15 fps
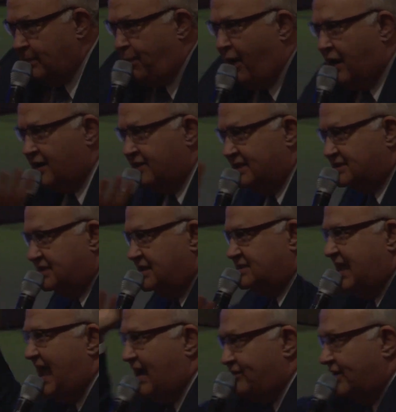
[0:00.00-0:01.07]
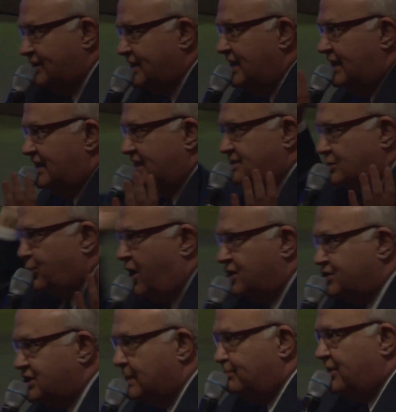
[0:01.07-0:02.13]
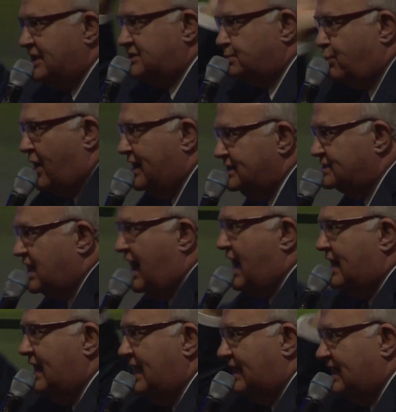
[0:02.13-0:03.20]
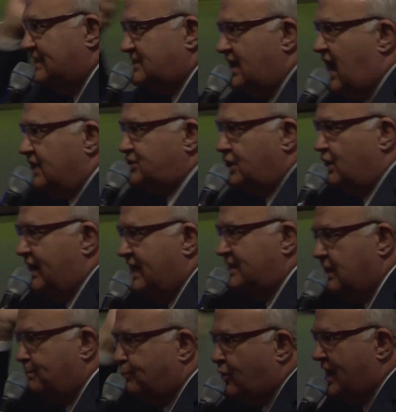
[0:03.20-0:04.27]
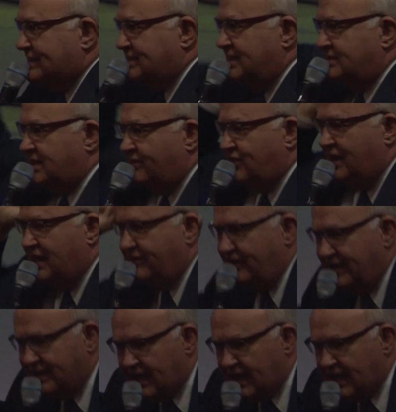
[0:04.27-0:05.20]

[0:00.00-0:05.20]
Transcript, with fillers: a part of this. Let's have it. Let's worship. Let's praise God. Let's usher in the presence of the living